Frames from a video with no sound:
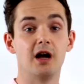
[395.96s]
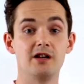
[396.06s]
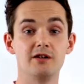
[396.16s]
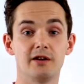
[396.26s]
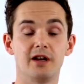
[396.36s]

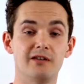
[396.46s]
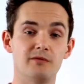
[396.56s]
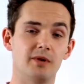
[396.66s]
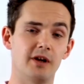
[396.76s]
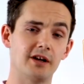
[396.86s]
and you can
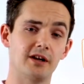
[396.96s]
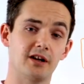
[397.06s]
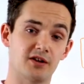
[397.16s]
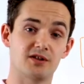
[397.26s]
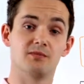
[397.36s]
even plug in
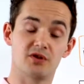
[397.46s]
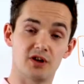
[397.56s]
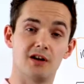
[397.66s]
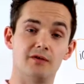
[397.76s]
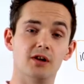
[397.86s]
custom
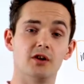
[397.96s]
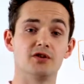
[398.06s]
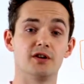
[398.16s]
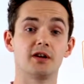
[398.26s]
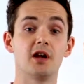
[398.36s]
Java
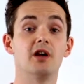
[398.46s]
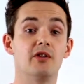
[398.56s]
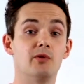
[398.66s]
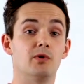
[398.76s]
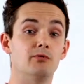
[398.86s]
logic
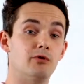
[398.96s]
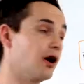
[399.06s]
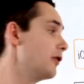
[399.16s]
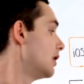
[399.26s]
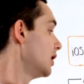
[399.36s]
that will
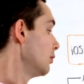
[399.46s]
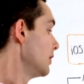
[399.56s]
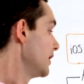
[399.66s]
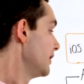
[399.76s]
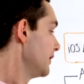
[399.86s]
run
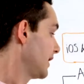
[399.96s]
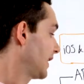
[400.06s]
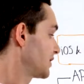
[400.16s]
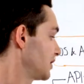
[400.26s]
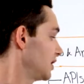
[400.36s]
within the
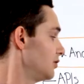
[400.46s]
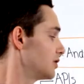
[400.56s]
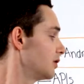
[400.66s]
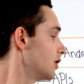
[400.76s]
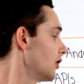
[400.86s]

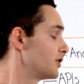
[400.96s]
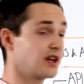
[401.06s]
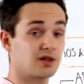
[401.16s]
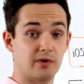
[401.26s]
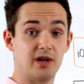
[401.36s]
execution
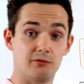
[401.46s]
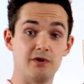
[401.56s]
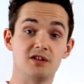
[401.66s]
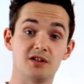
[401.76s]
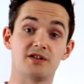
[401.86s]
context when it
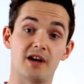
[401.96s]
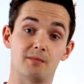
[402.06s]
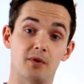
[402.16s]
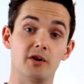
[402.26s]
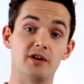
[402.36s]
reaches
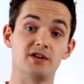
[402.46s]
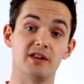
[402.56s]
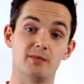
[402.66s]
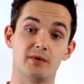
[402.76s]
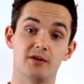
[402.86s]
that point
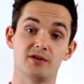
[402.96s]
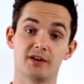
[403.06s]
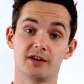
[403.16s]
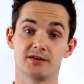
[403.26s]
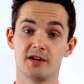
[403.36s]
in the
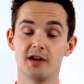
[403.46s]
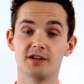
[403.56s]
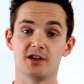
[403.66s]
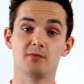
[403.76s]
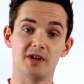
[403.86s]
process.
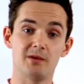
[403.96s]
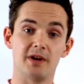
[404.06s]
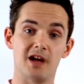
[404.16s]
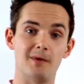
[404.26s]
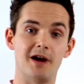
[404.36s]
So
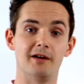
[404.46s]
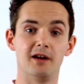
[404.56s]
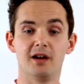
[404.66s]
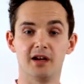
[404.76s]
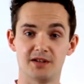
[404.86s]
BPMN
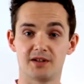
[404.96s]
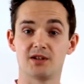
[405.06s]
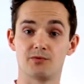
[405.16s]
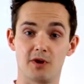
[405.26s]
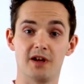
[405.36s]

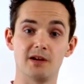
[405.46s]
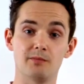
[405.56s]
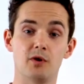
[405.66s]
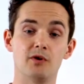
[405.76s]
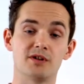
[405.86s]
is really
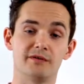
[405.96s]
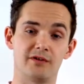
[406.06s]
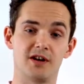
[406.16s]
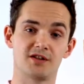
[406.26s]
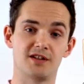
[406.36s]
important
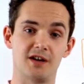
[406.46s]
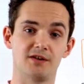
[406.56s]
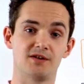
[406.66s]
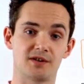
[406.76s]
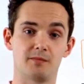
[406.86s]
for our
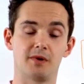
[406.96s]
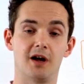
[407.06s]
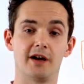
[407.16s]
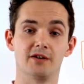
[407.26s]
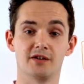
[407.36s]
standards
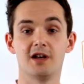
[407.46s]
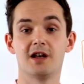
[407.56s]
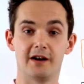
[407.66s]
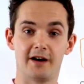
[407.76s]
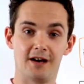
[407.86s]
compliance
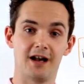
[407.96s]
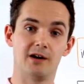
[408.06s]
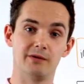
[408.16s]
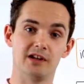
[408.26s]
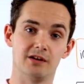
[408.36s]
and in
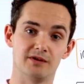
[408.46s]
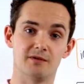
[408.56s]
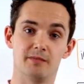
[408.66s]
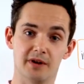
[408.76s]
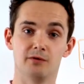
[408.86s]
allowing you
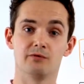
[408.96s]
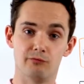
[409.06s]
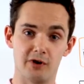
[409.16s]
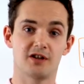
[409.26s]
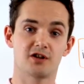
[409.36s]
to build
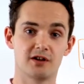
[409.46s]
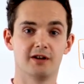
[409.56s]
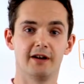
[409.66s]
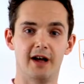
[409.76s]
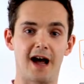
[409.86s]
rich
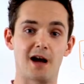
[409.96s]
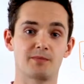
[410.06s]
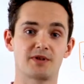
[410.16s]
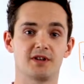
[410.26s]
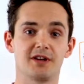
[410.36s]

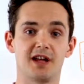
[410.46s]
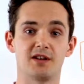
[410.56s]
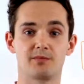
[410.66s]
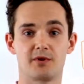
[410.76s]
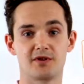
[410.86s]
apps
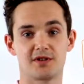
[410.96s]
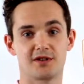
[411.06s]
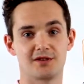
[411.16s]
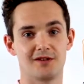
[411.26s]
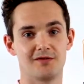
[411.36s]
against
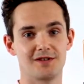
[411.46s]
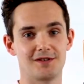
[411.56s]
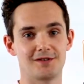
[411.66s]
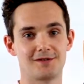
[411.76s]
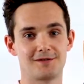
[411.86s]
process
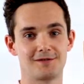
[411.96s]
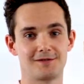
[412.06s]
services.